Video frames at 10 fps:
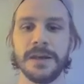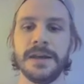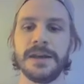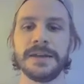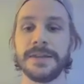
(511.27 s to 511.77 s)

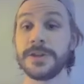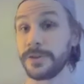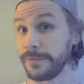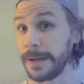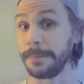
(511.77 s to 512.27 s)
And then you
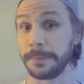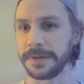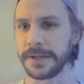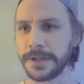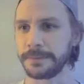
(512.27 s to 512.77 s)
could ramp up,
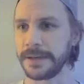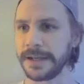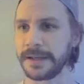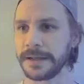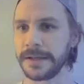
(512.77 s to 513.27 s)
and then you can
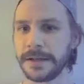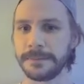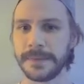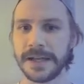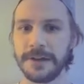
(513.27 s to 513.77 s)
play
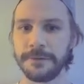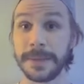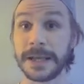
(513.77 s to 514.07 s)
and have a big